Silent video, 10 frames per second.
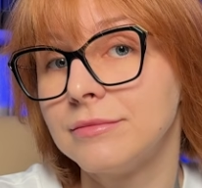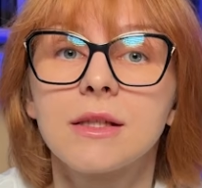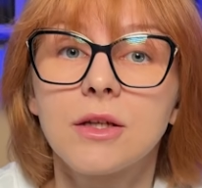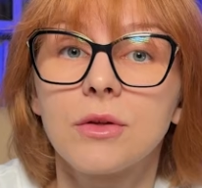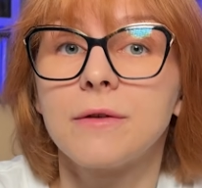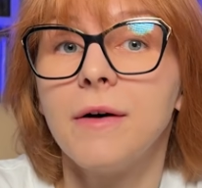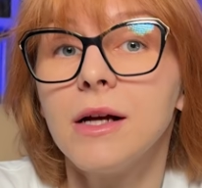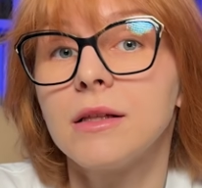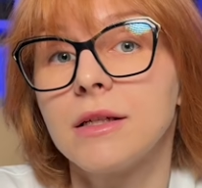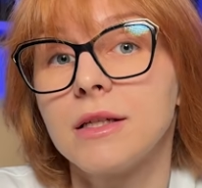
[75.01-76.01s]
So the
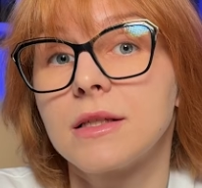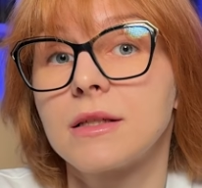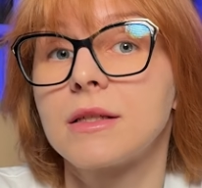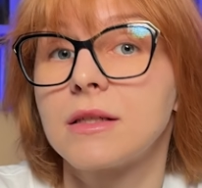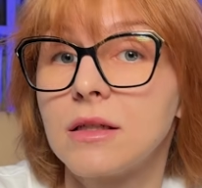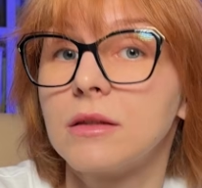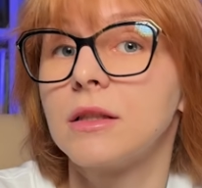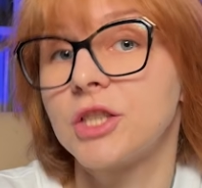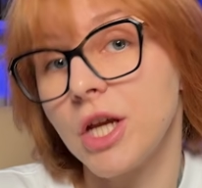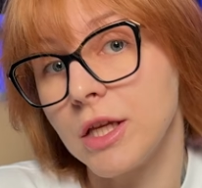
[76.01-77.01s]
file is
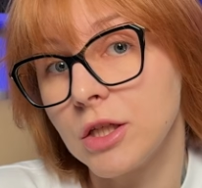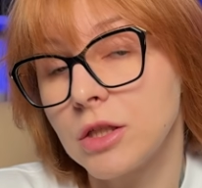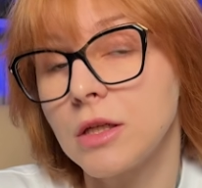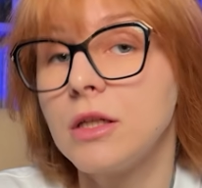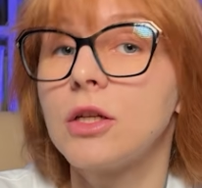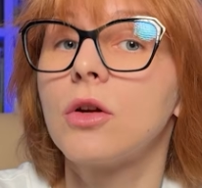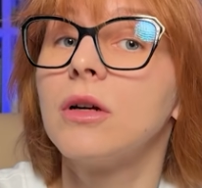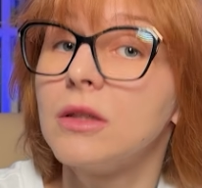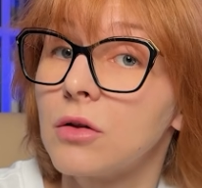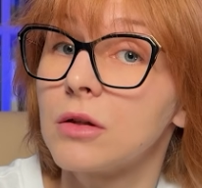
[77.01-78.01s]
still changed in
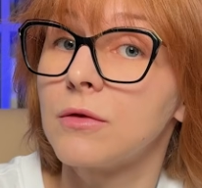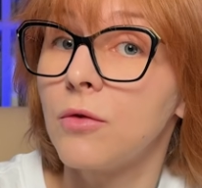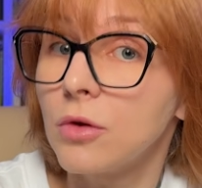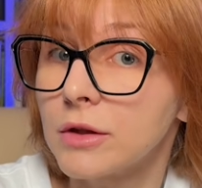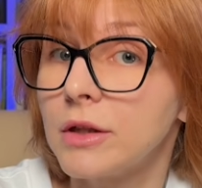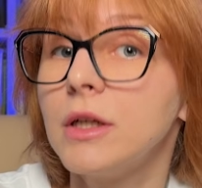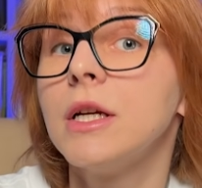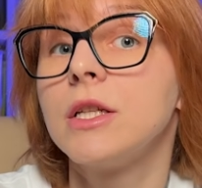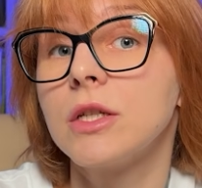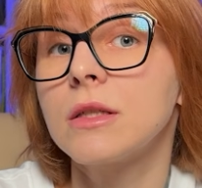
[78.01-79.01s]
your local folder,
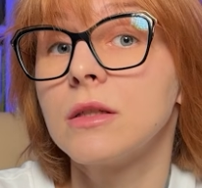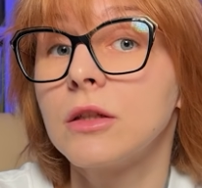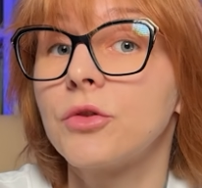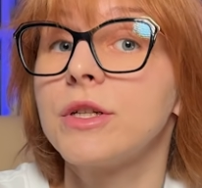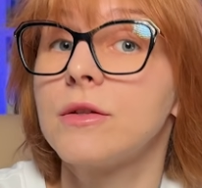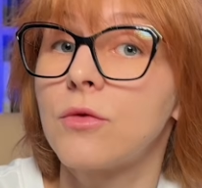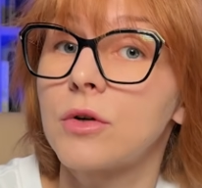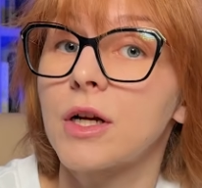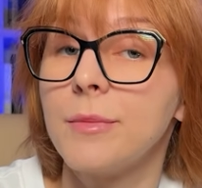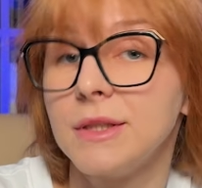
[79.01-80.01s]
just not ready
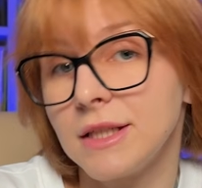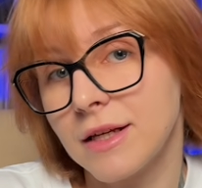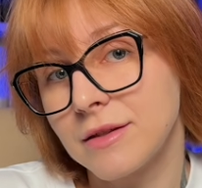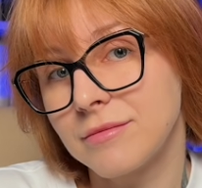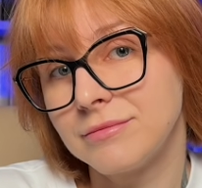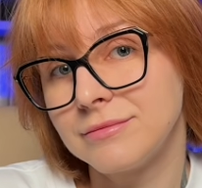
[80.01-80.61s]
for commit yet.